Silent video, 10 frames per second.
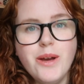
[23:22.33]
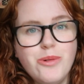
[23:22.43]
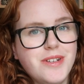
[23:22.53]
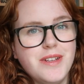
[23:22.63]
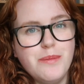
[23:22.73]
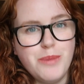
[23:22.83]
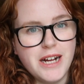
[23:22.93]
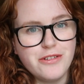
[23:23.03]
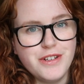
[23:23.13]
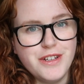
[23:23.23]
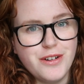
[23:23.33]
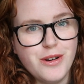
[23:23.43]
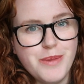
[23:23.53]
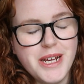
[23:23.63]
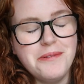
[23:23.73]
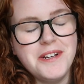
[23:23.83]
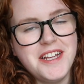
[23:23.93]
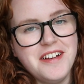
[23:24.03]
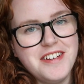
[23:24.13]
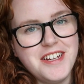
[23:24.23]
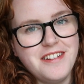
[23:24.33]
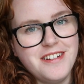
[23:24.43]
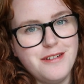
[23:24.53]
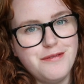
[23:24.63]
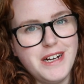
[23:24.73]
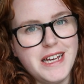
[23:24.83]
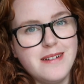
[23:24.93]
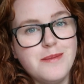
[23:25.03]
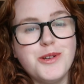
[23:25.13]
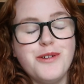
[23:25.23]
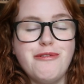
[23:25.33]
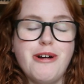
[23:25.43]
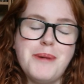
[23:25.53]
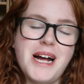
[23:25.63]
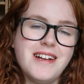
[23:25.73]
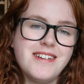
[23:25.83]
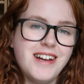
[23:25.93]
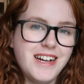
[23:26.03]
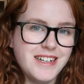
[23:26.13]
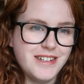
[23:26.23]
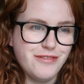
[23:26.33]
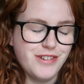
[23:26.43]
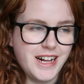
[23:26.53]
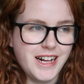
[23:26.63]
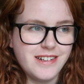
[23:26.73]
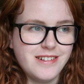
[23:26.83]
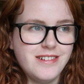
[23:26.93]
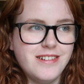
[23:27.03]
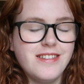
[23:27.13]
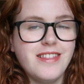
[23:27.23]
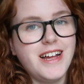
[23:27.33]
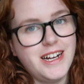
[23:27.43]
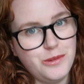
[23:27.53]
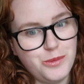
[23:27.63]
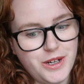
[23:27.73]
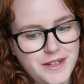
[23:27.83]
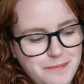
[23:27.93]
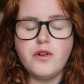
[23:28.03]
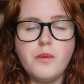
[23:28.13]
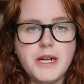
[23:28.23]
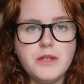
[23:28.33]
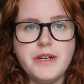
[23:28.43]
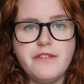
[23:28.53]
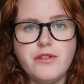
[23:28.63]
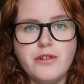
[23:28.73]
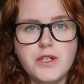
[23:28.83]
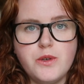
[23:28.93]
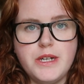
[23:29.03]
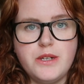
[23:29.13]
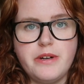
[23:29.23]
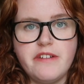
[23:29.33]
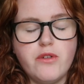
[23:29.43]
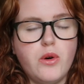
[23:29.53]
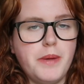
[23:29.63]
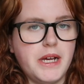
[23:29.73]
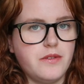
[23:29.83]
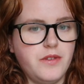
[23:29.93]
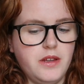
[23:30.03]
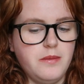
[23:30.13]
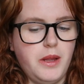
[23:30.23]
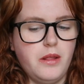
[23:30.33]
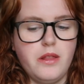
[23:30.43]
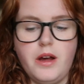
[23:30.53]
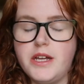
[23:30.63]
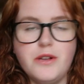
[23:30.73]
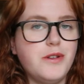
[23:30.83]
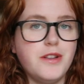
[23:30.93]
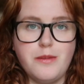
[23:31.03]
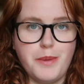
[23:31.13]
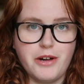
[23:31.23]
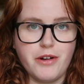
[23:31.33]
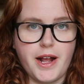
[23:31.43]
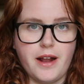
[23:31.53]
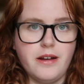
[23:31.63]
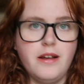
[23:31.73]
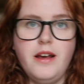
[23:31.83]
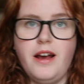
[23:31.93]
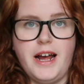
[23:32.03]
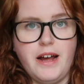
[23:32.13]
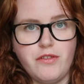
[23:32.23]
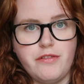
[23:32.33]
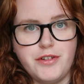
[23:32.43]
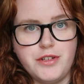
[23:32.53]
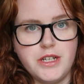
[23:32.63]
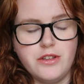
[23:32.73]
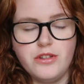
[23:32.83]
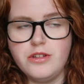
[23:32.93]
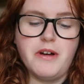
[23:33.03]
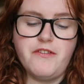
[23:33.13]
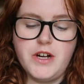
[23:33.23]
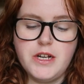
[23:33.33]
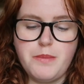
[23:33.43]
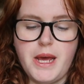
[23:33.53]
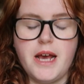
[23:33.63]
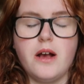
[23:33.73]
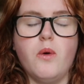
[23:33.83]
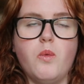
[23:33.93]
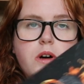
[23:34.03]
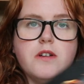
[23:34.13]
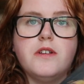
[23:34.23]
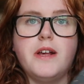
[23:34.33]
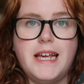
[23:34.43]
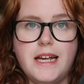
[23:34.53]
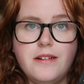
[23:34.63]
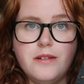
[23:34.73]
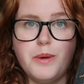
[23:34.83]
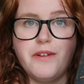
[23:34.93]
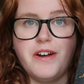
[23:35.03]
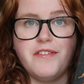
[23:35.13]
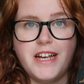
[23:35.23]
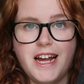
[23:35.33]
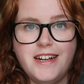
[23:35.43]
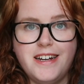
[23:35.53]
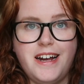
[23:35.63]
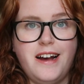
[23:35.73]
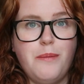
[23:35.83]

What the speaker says: It wasn't the battery that got me, it was the SD card filling up, so if I'm at a slightly different angle, that is why. For my 24 and 2024 picks for this month, I used the spinner again. I have the footage. My first pick was Guild by Raven Kennedy.